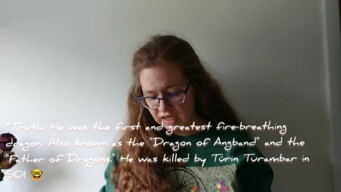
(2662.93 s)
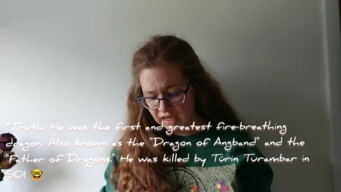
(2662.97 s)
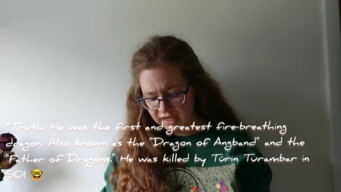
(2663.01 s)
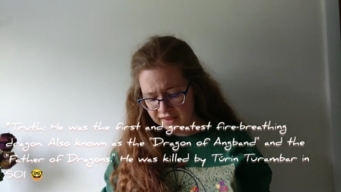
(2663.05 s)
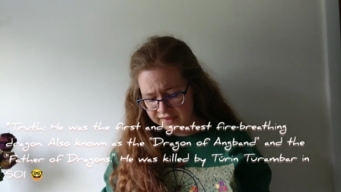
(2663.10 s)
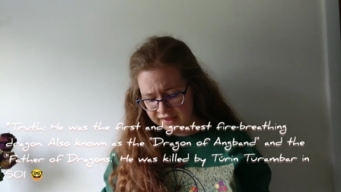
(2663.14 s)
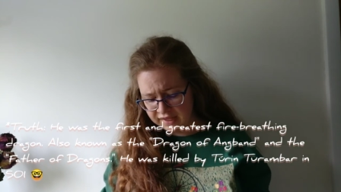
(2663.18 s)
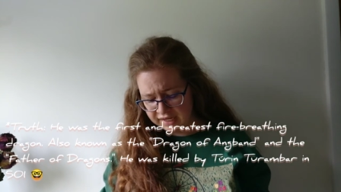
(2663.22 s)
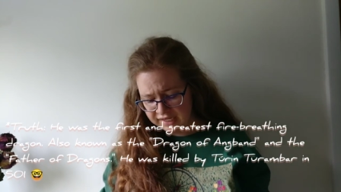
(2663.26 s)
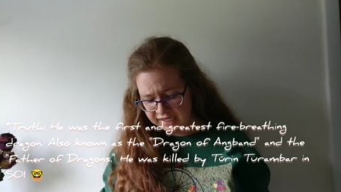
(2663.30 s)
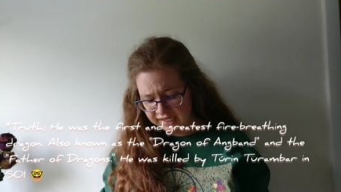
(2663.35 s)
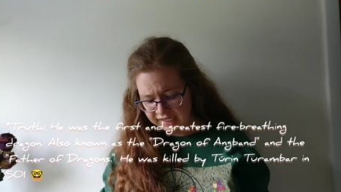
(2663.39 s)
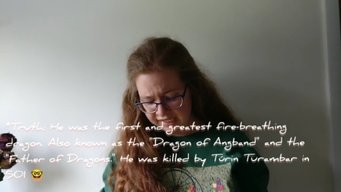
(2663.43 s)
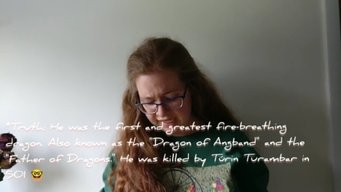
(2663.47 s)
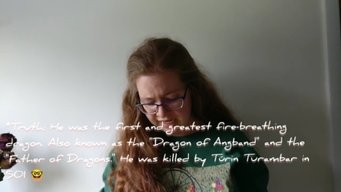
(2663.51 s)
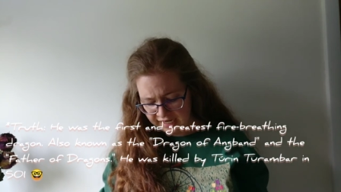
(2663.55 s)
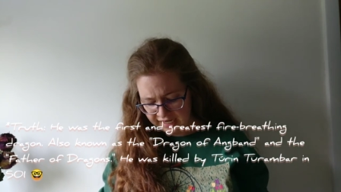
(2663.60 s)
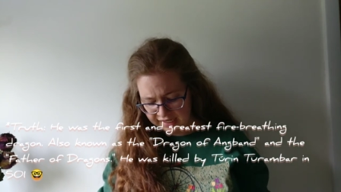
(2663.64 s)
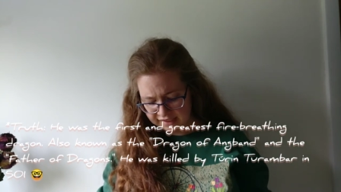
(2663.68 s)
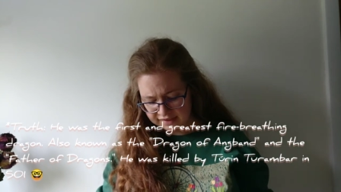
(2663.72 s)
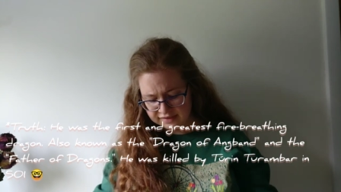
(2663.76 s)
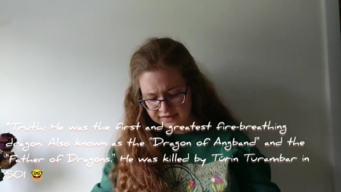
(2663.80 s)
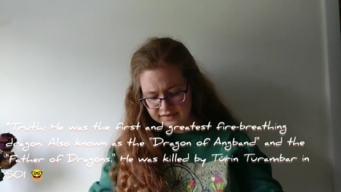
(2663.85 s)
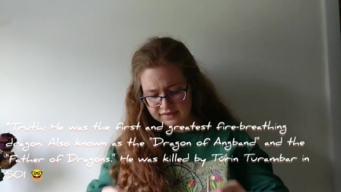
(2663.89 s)
And then he
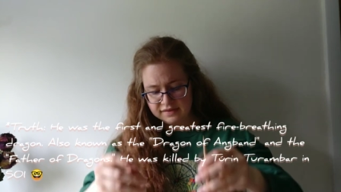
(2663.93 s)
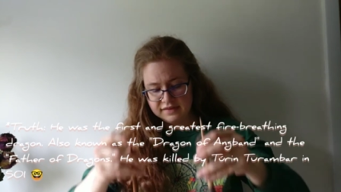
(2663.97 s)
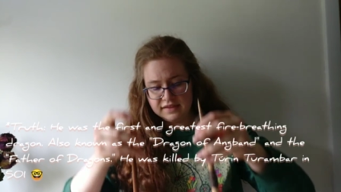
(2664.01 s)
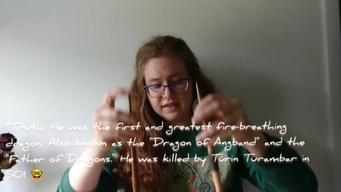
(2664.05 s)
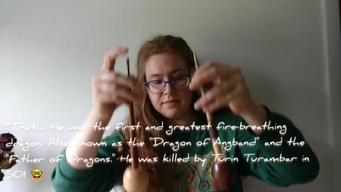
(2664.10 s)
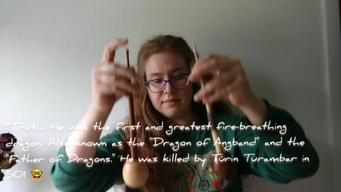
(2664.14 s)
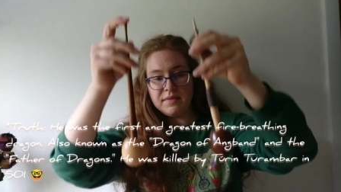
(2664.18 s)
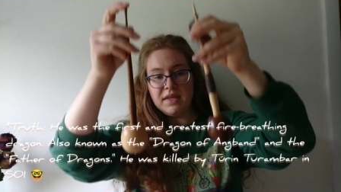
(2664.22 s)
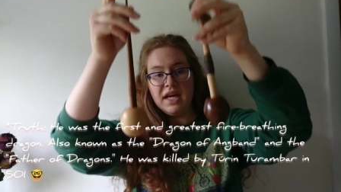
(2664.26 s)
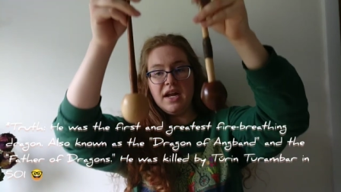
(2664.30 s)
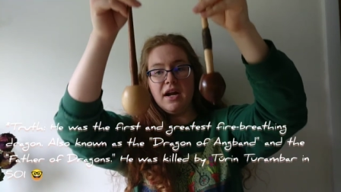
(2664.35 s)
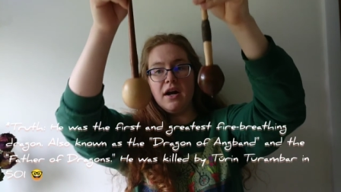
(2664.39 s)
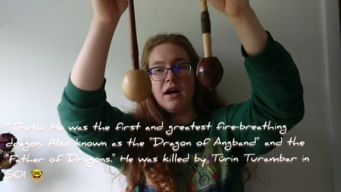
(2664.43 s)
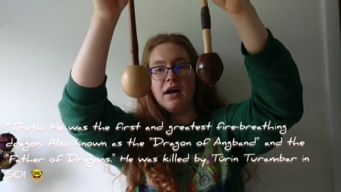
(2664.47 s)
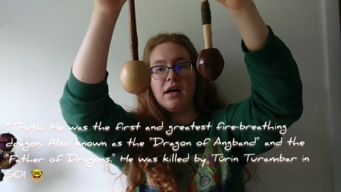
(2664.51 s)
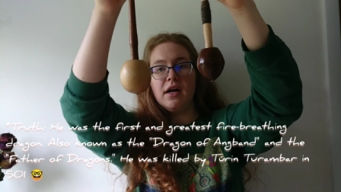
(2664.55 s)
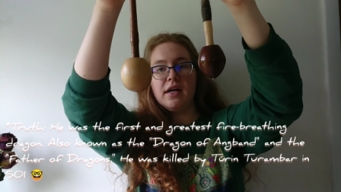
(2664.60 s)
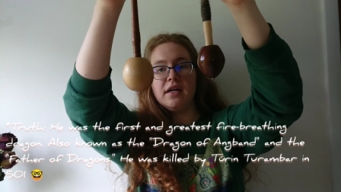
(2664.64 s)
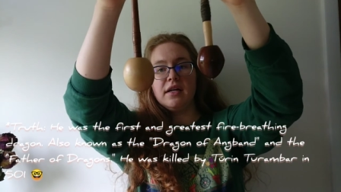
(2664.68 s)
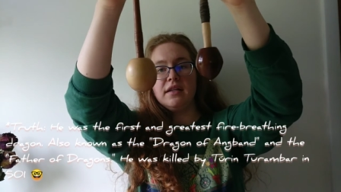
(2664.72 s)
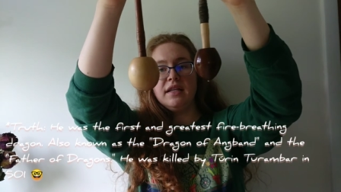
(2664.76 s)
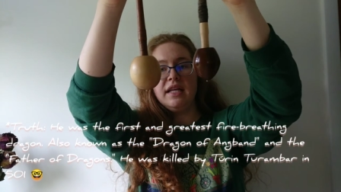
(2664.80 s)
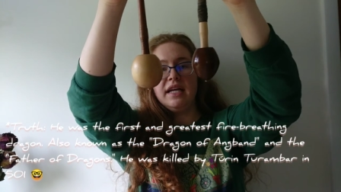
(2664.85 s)
has some that are